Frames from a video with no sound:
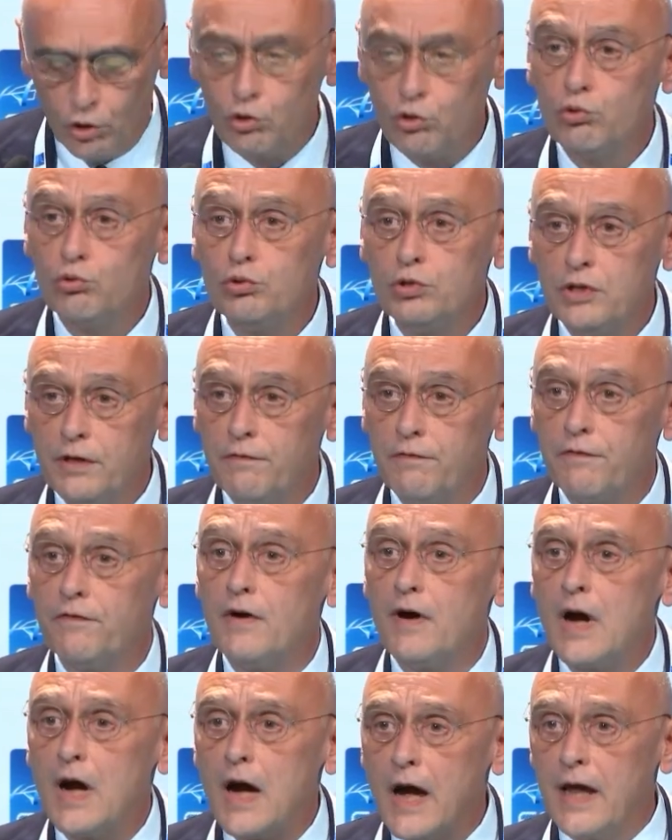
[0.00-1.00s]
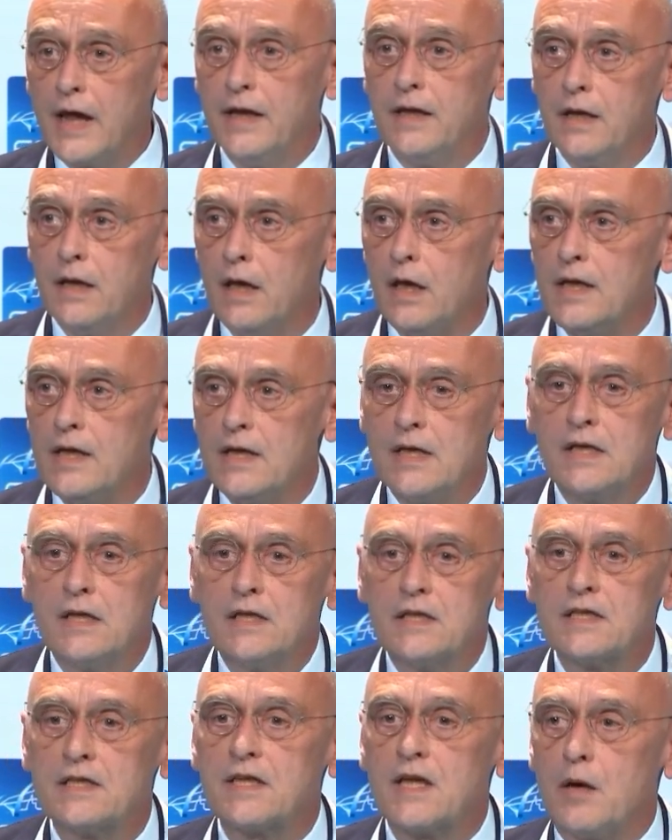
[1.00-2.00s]
to define
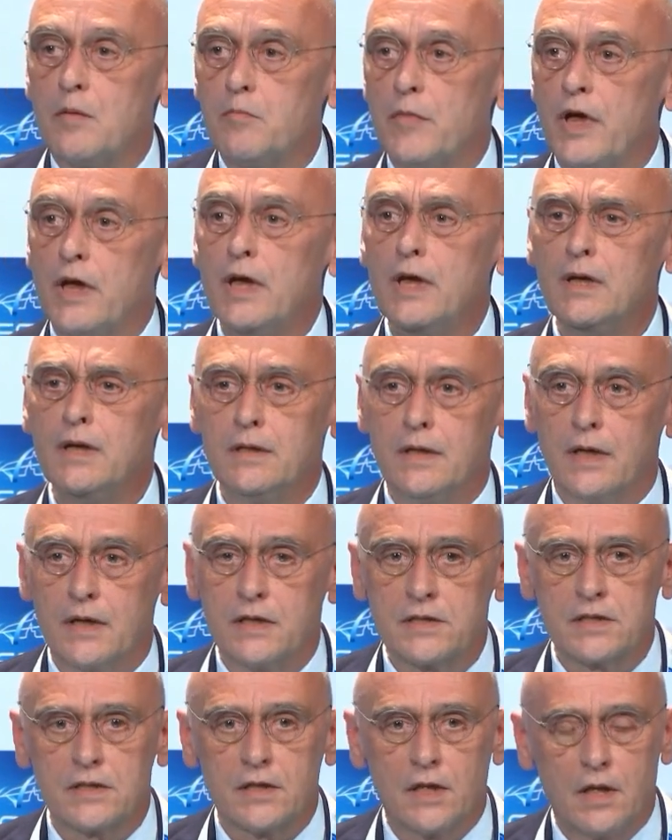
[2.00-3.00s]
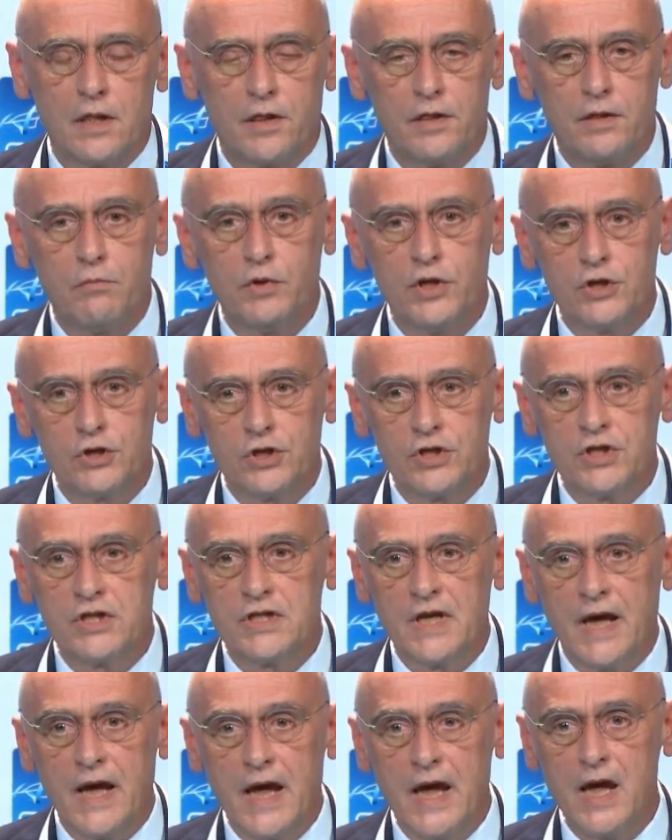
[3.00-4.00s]
some index which is
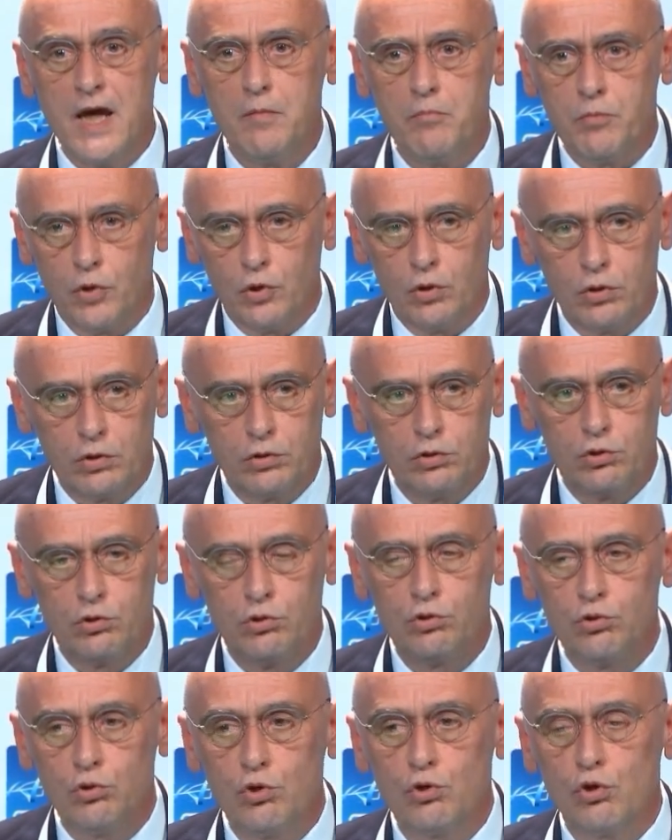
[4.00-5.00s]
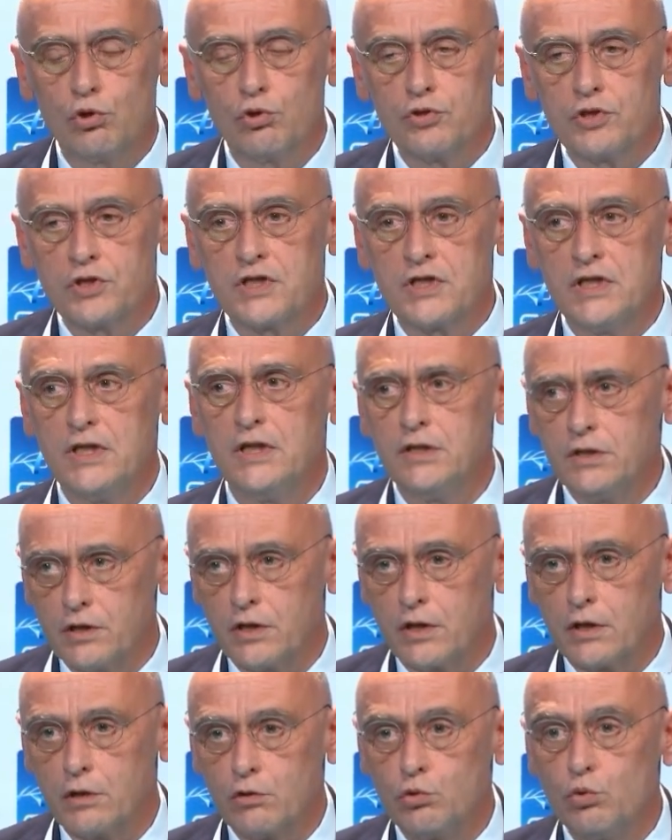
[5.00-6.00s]
able to
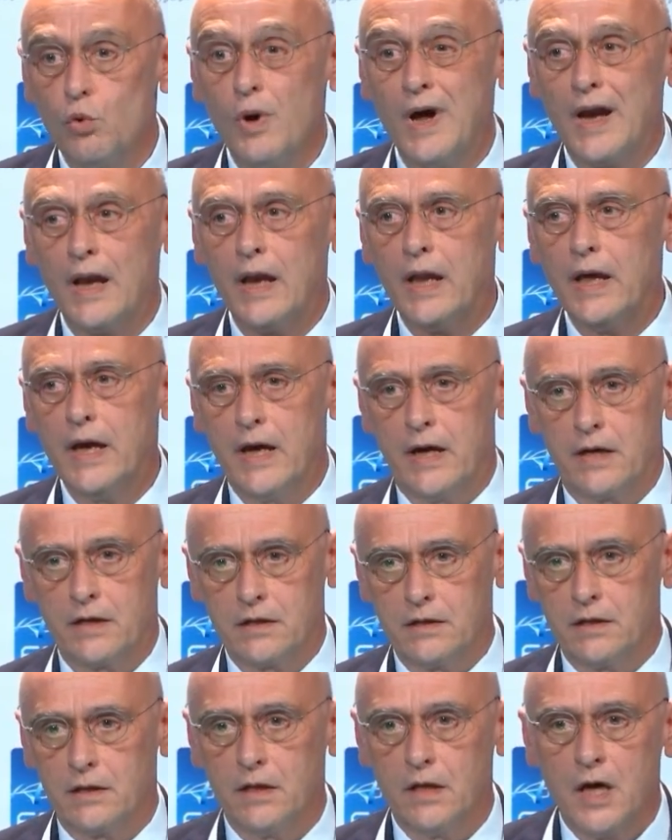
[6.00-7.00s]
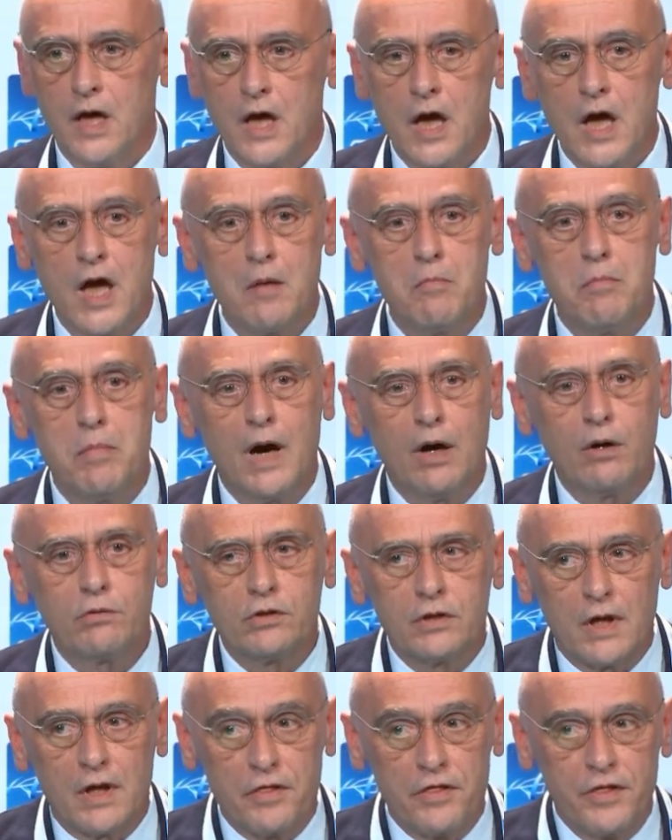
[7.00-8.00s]
consider, to alert
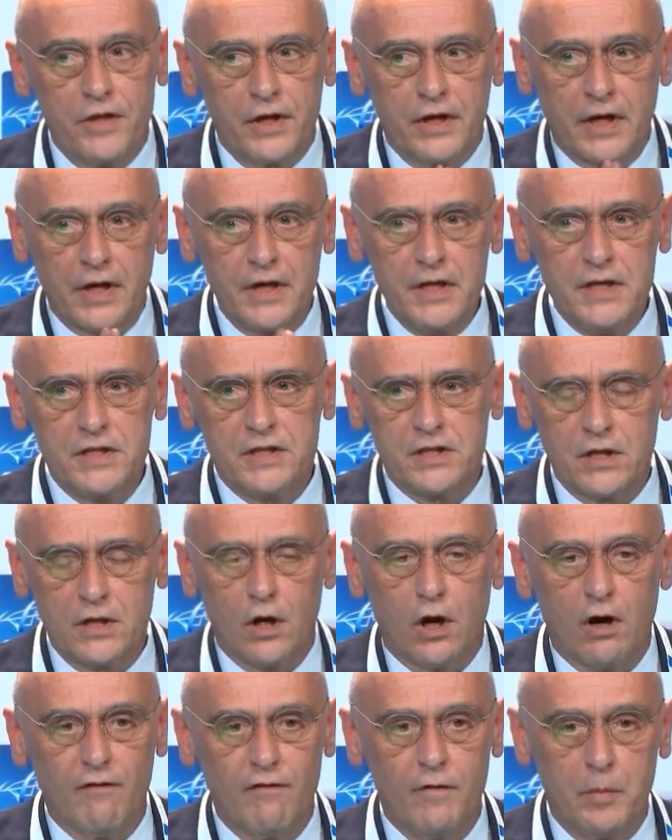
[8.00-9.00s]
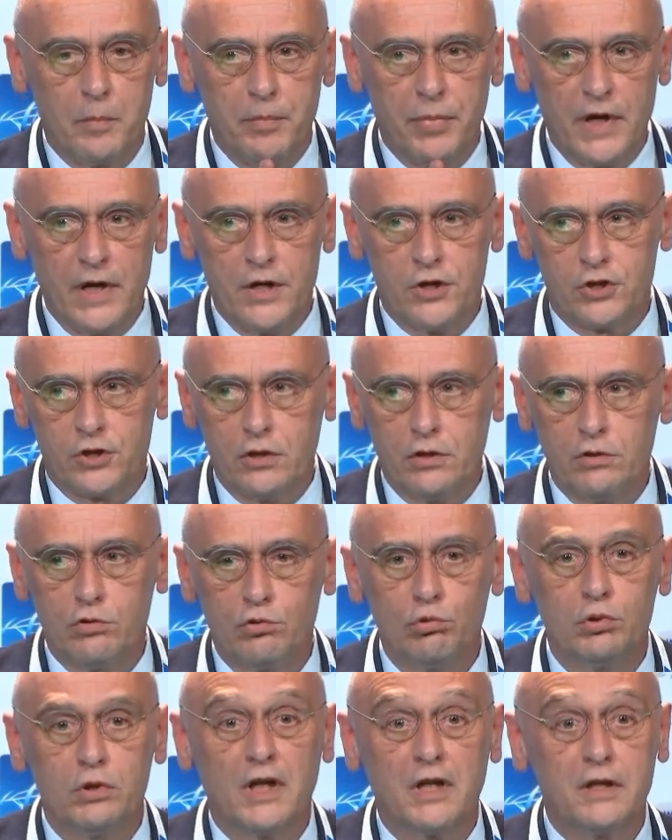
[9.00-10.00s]
about the risk of a patient
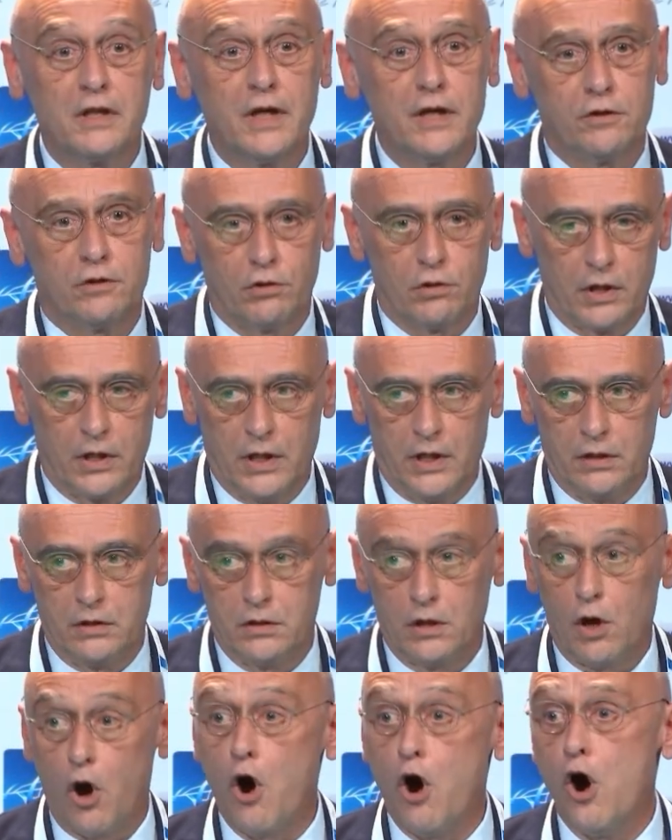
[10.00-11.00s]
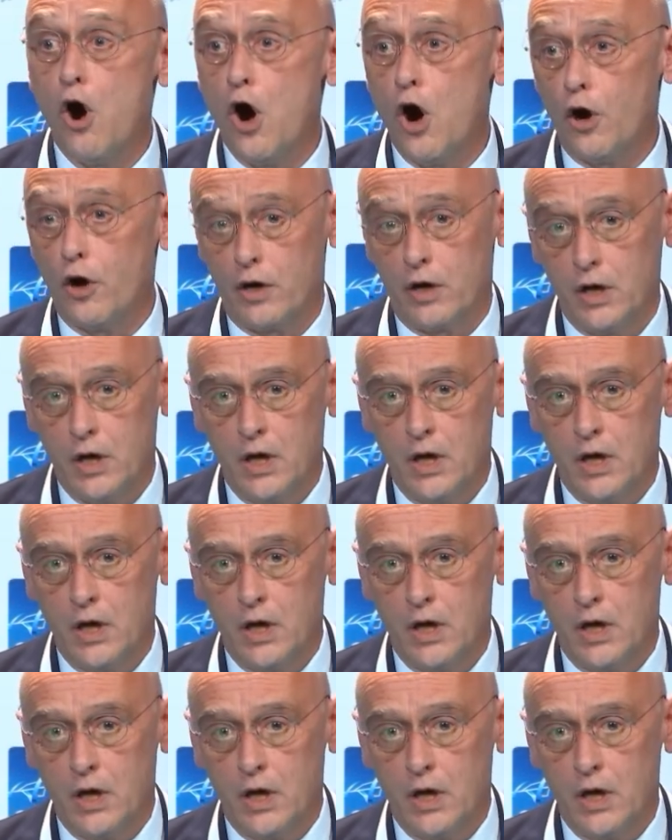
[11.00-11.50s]
to deteriorate or